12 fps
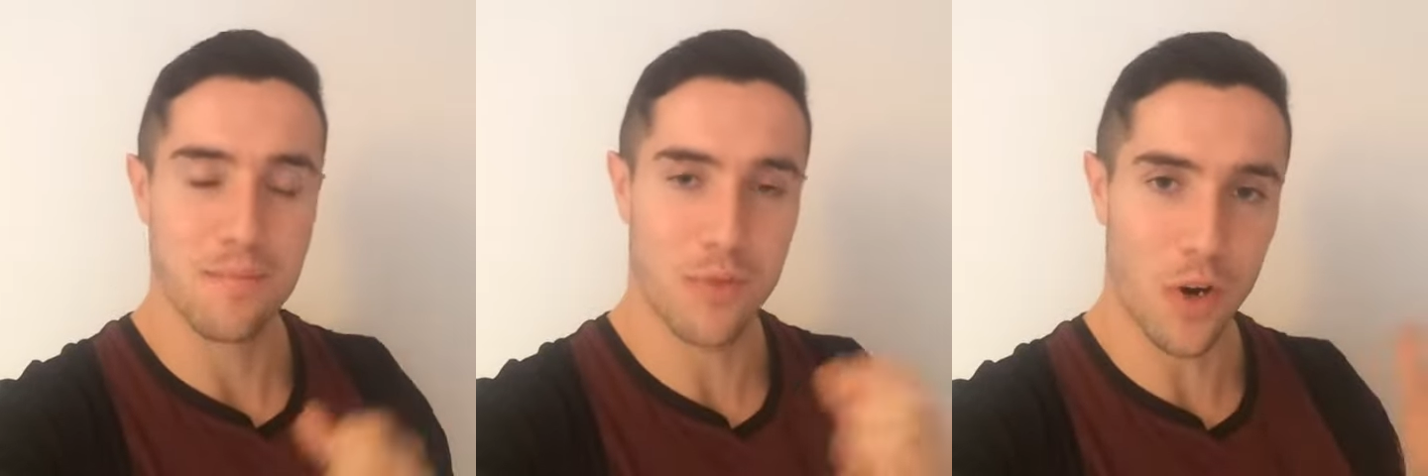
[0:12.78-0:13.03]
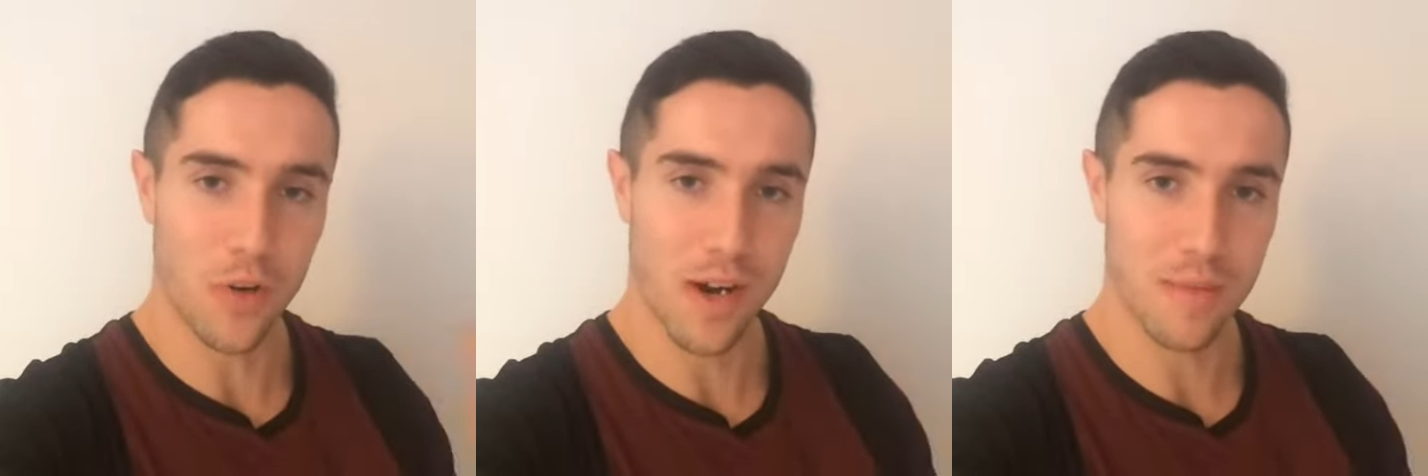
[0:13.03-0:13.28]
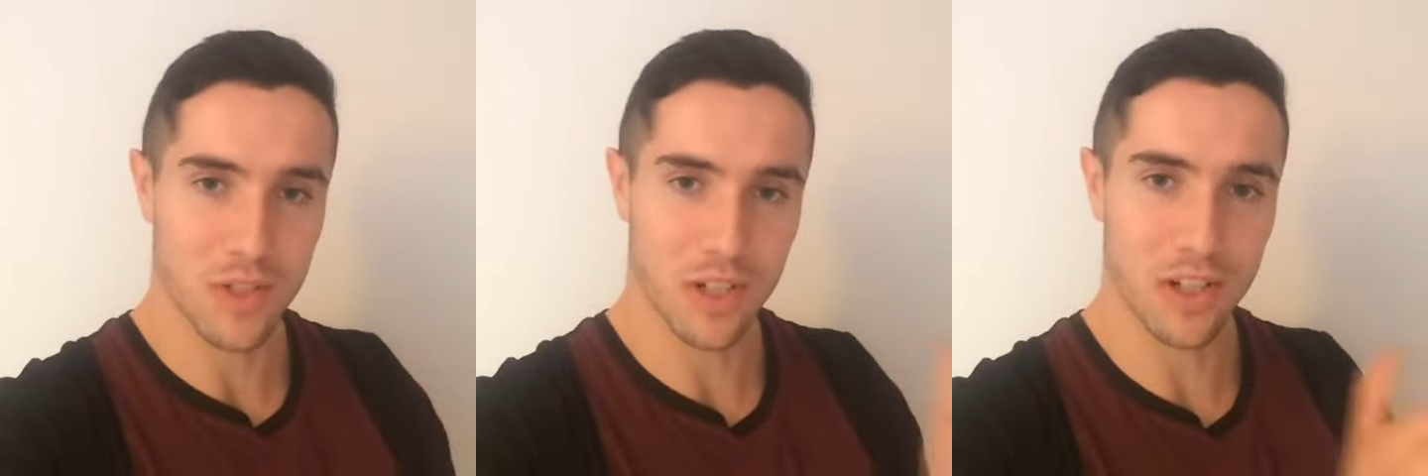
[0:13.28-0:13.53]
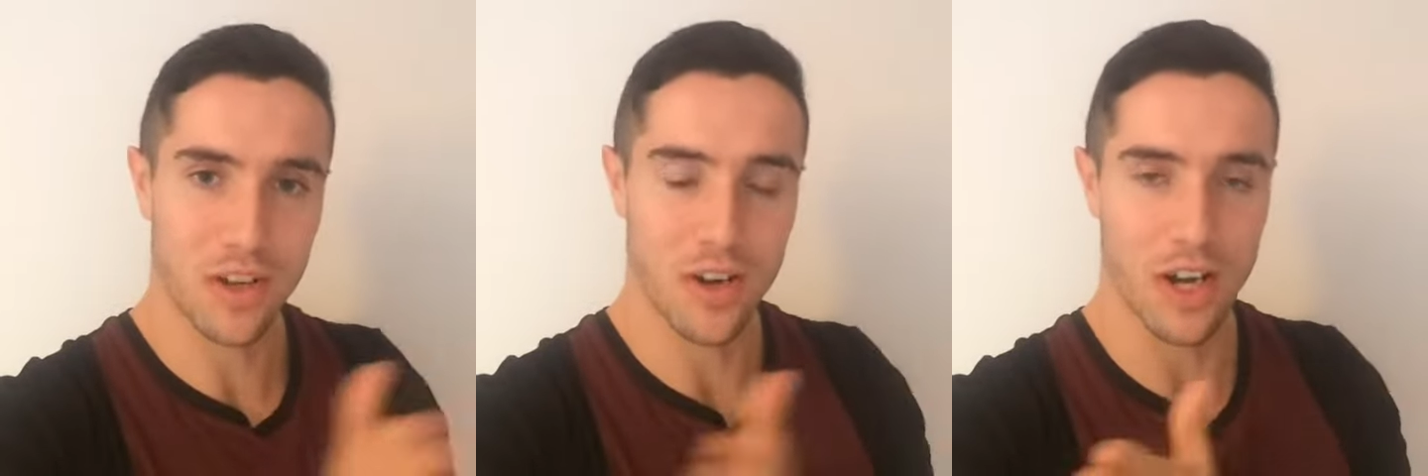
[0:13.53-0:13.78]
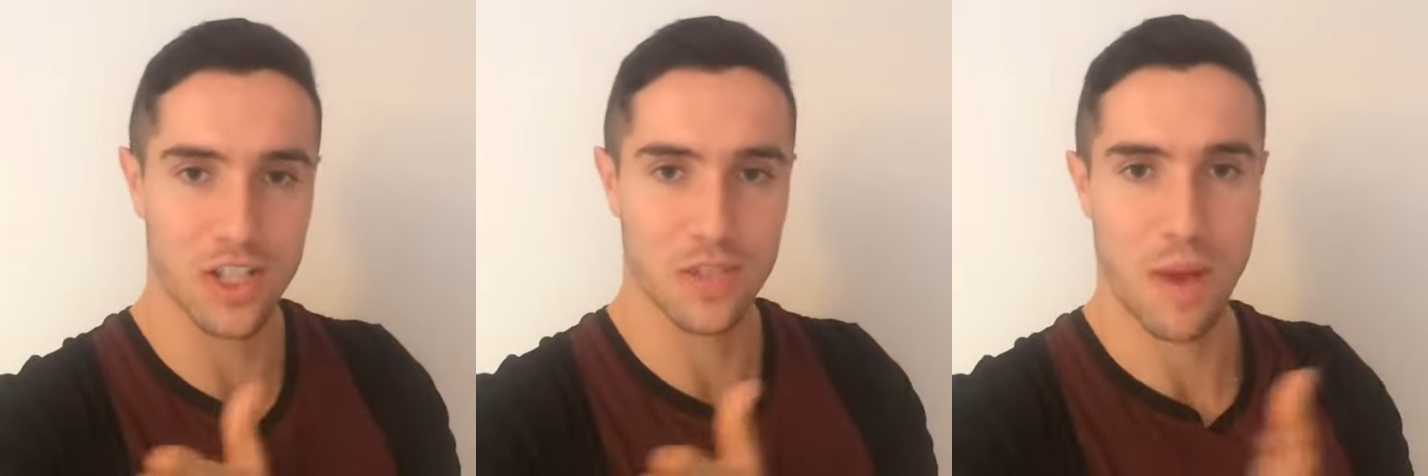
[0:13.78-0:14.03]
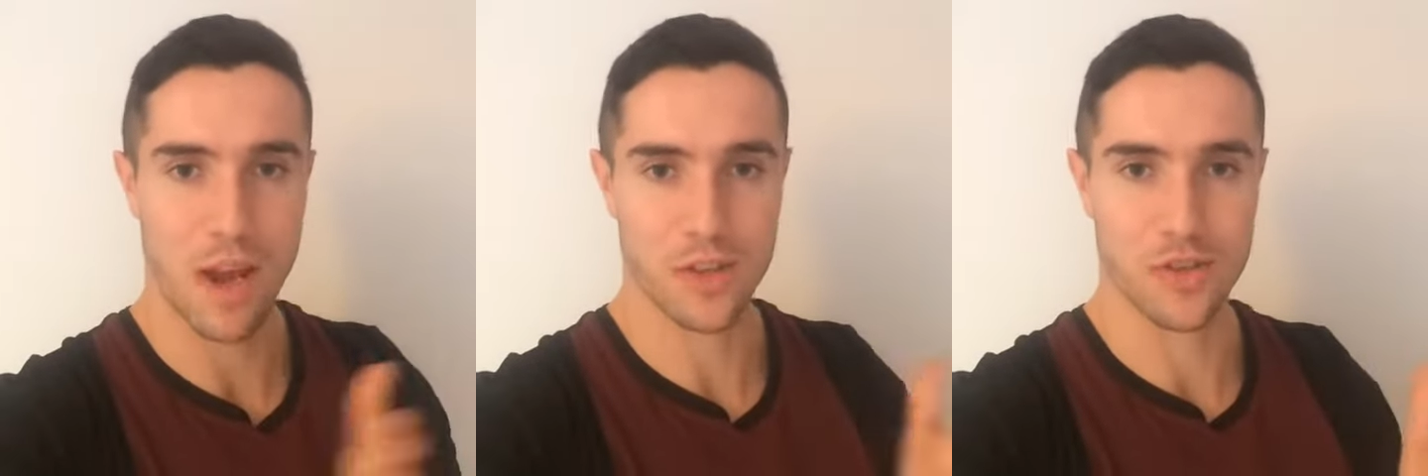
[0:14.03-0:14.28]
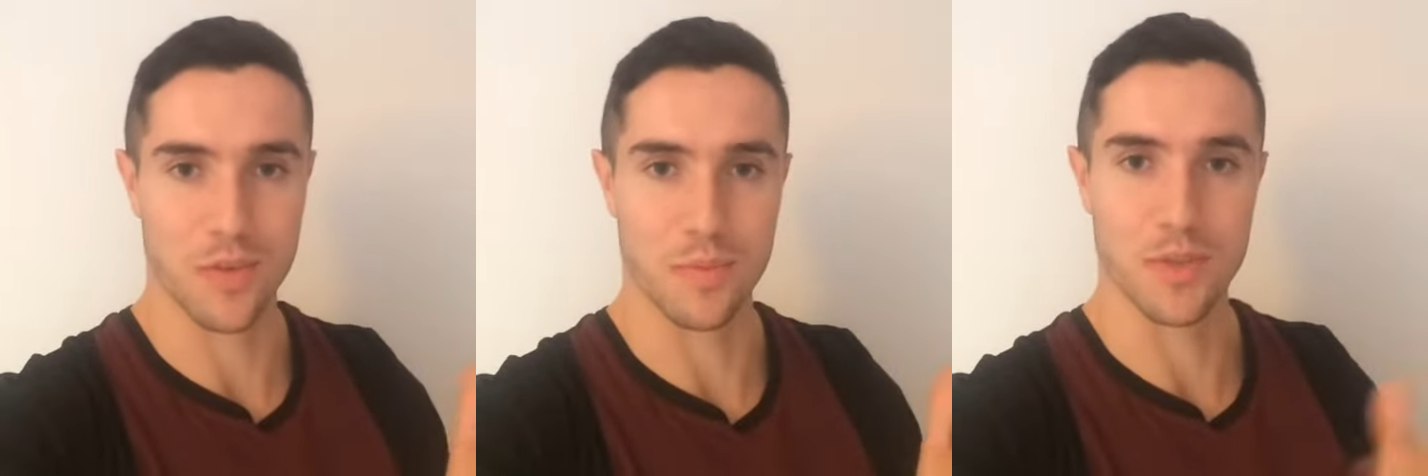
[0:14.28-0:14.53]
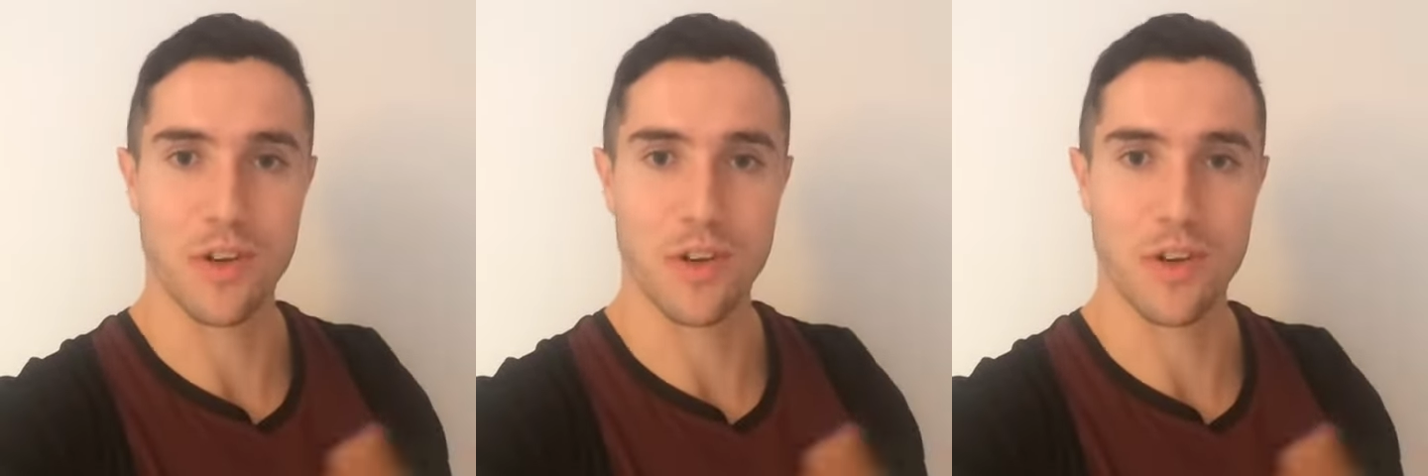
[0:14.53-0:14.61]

programs are along a spectrum.